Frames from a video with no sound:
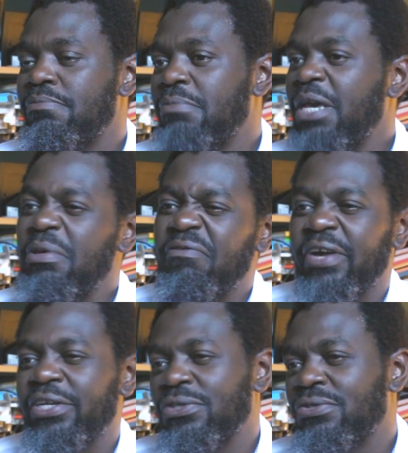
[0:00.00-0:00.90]
Maybe if
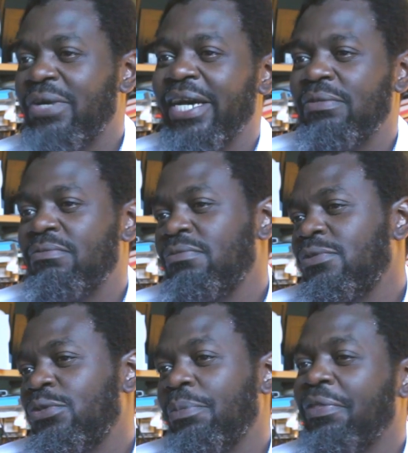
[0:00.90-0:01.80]
I just write
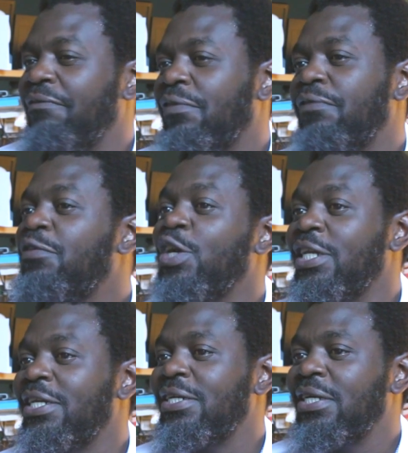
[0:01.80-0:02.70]
something for
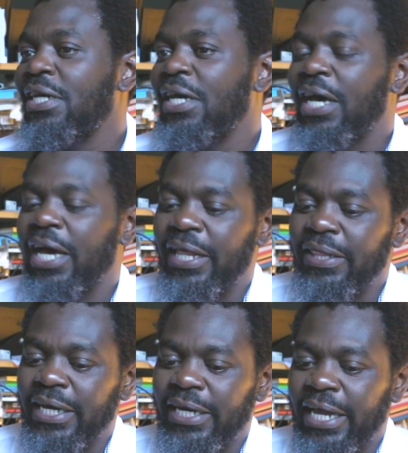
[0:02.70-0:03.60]
fun.
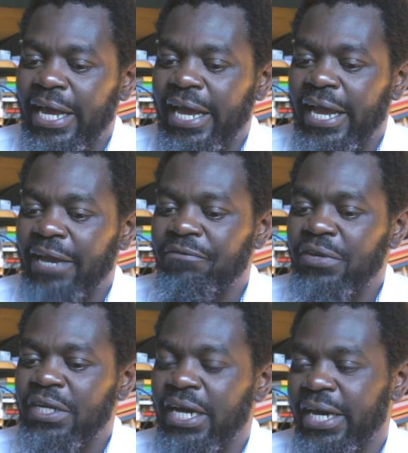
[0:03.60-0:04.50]
And then
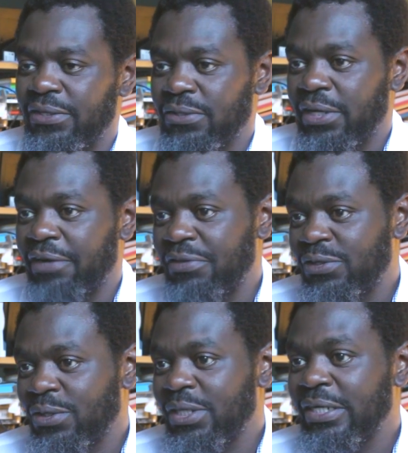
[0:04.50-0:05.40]
every night, every
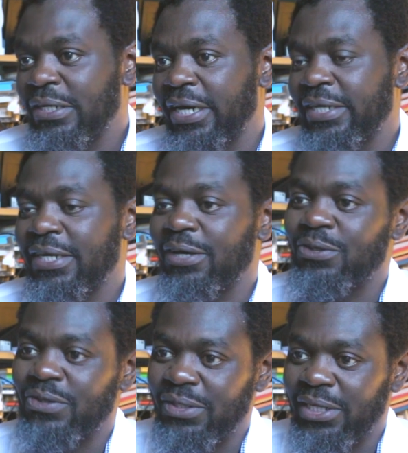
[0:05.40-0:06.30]
Sunday night, I
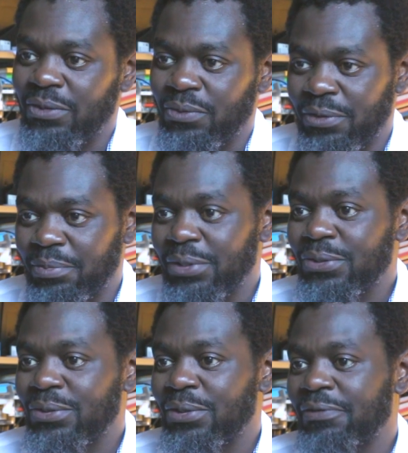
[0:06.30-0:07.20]
would sit down with a
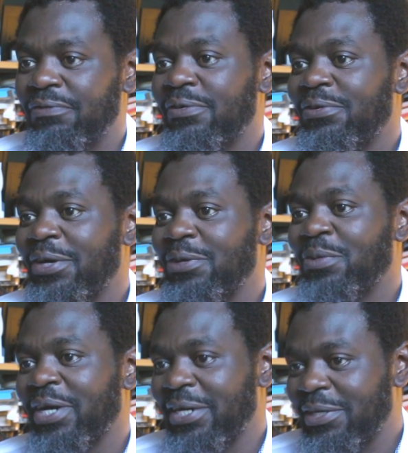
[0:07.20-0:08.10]
bottle of red
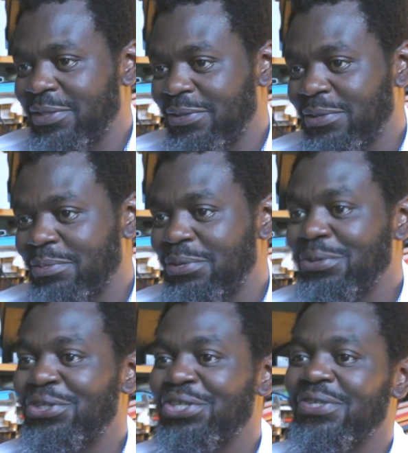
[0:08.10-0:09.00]
wine and some
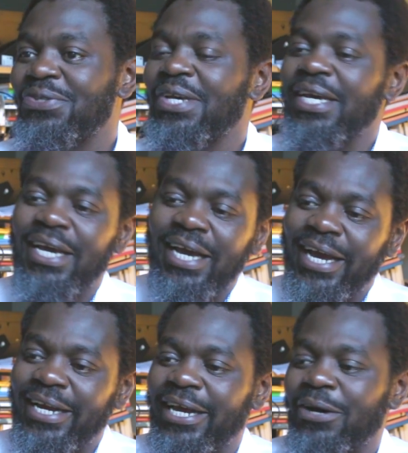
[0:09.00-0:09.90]
blue cheese,
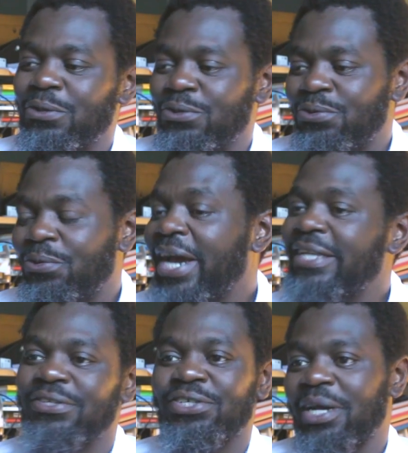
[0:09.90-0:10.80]
and I would
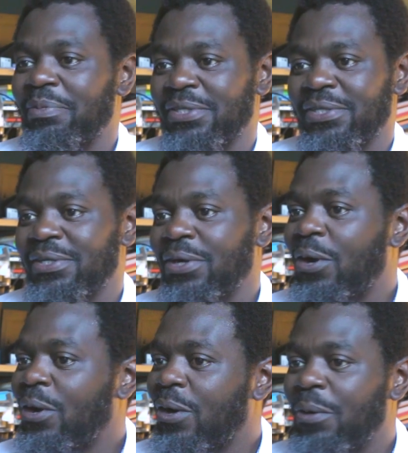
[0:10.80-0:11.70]
write a chapter.
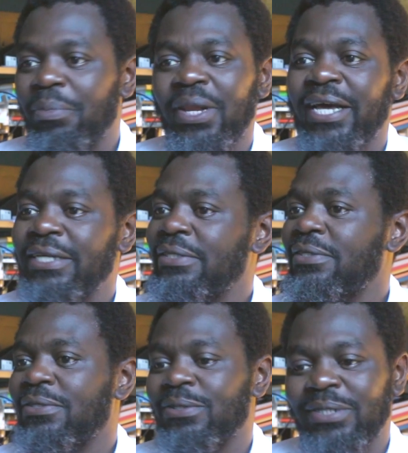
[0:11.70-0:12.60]

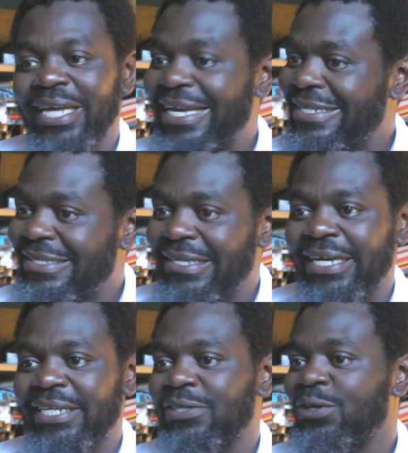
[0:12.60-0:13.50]
Unplanned,
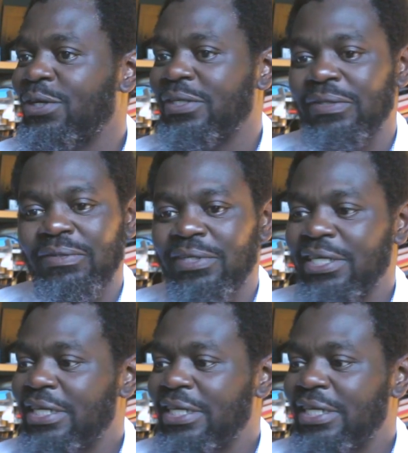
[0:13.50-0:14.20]
unedited, I